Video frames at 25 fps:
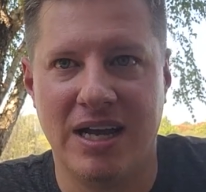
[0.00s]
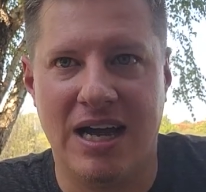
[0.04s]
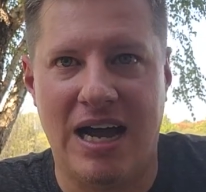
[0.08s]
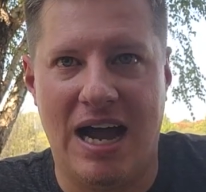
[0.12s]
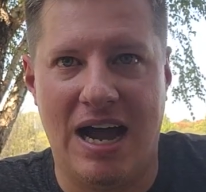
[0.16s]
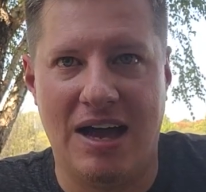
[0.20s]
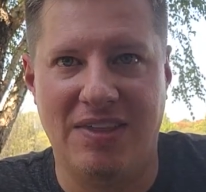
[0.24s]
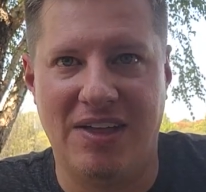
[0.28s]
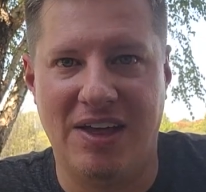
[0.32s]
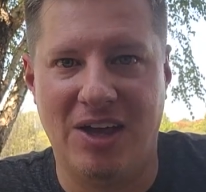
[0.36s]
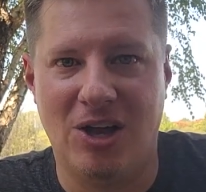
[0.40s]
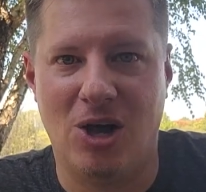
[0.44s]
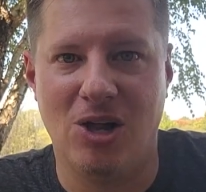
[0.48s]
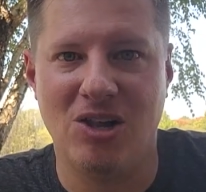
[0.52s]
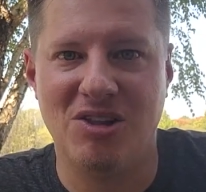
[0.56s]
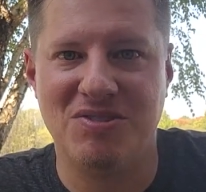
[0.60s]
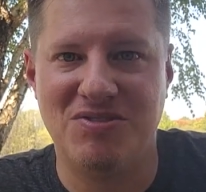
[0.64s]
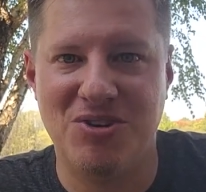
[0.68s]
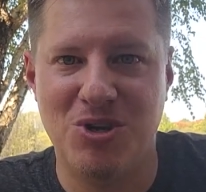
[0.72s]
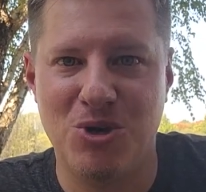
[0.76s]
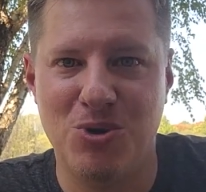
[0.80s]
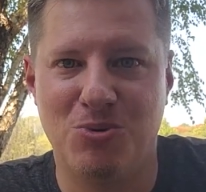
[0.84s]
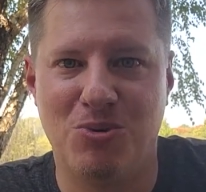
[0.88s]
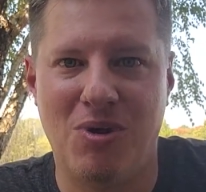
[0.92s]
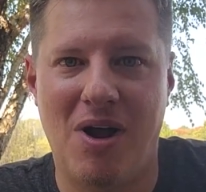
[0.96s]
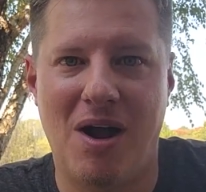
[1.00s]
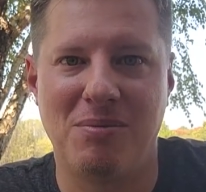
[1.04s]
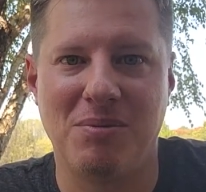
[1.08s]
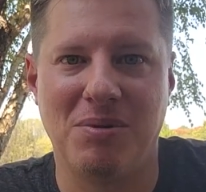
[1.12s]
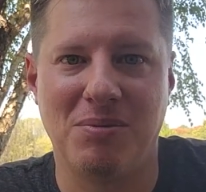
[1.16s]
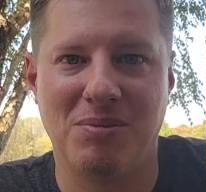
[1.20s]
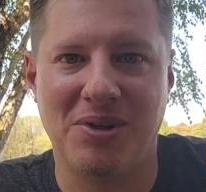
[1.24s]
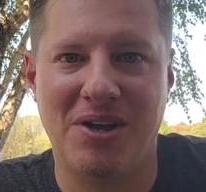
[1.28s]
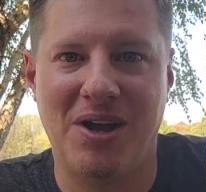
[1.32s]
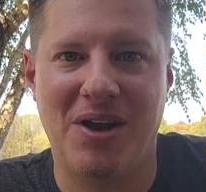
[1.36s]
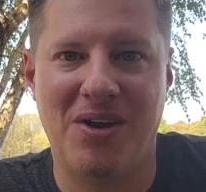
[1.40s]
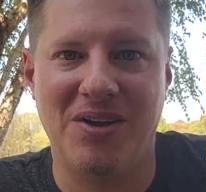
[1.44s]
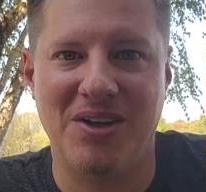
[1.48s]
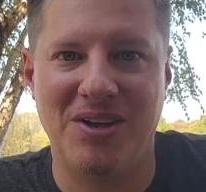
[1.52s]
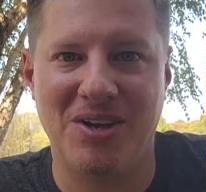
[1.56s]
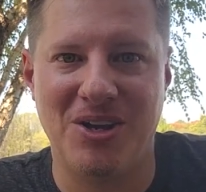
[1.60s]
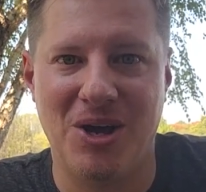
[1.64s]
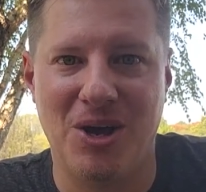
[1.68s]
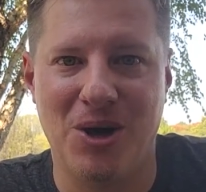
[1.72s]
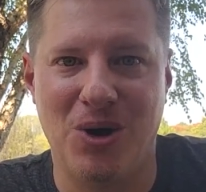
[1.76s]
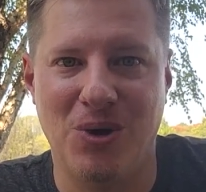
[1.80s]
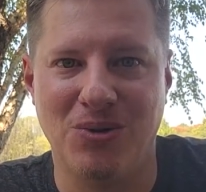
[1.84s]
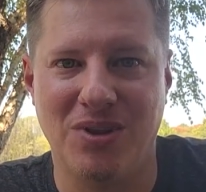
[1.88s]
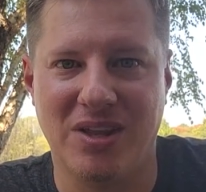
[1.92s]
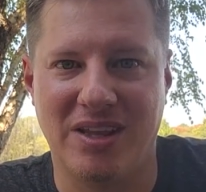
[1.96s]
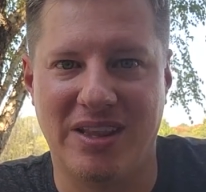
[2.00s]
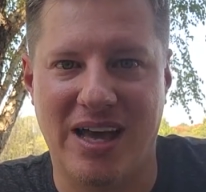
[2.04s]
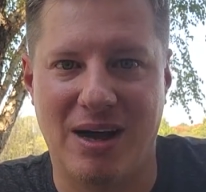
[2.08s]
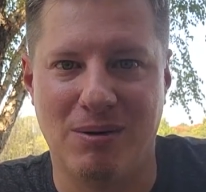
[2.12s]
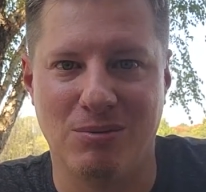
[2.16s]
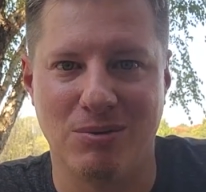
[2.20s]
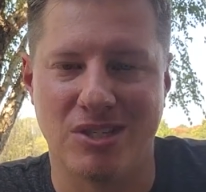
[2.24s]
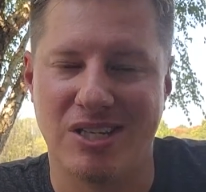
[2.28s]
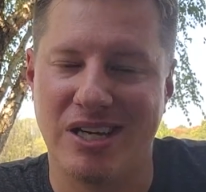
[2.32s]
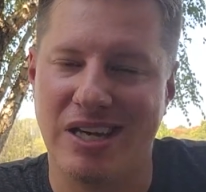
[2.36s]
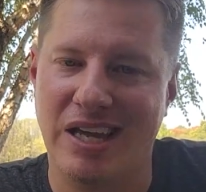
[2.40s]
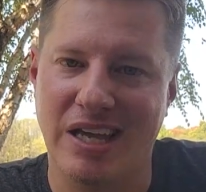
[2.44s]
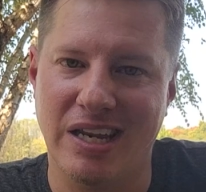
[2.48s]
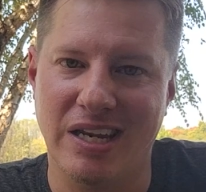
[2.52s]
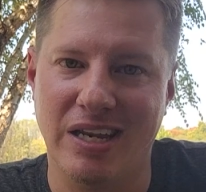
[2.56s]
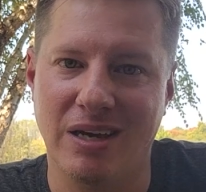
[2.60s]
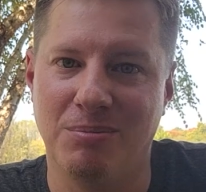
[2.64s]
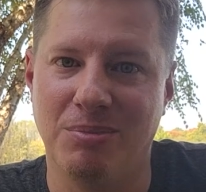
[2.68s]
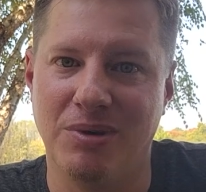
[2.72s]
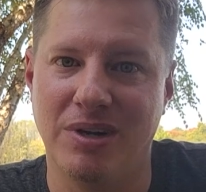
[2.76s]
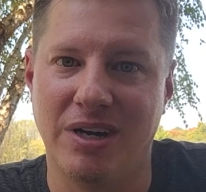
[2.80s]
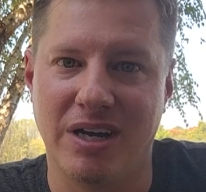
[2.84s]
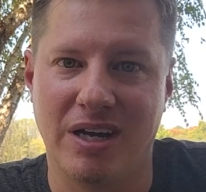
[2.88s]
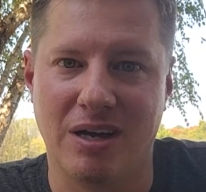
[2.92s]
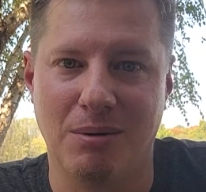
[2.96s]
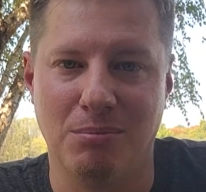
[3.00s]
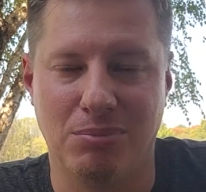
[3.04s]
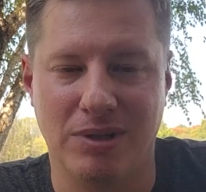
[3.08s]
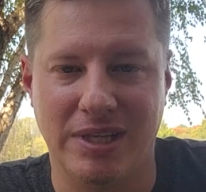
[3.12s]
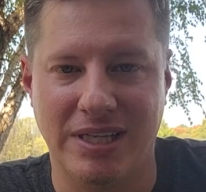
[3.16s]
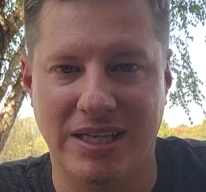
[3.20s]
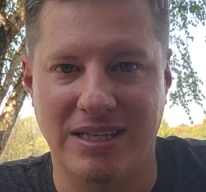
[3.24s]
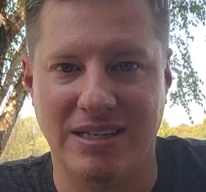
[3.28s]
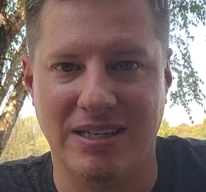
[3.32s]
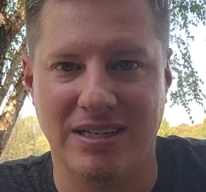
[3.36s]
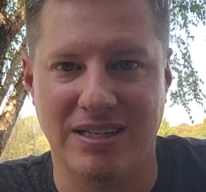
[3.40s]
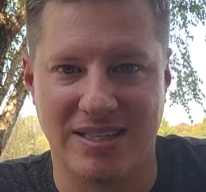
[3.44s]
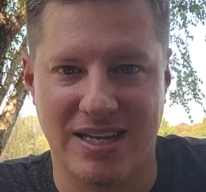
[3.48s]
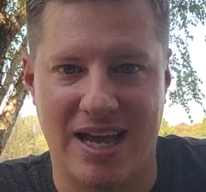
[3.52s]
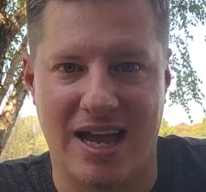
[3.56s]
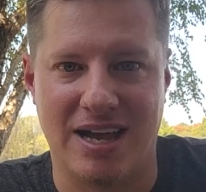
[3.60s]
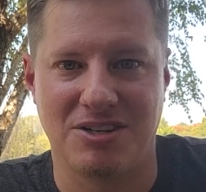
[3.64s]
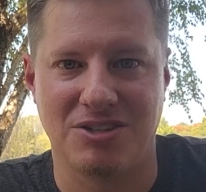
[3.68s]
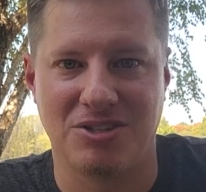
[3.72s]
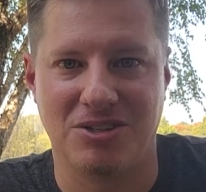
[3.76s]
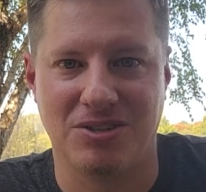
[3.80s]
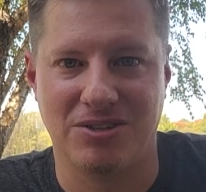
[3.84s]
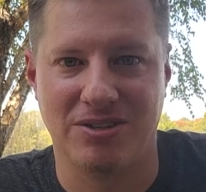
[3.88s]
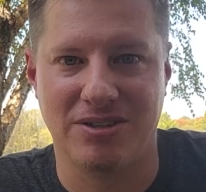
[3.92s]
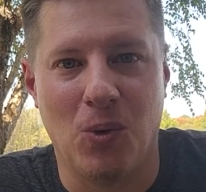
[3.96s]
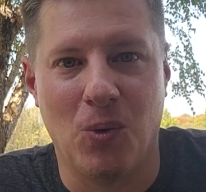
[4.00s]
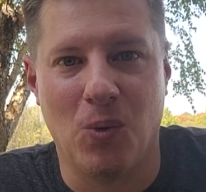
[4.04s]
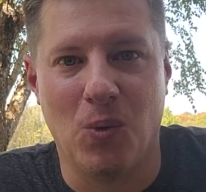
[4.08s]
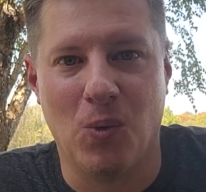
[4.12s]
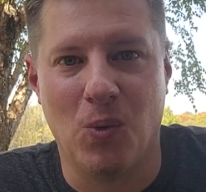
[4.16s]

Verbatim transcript: I think all of you probably already know that that was going to end up in a complete disaster.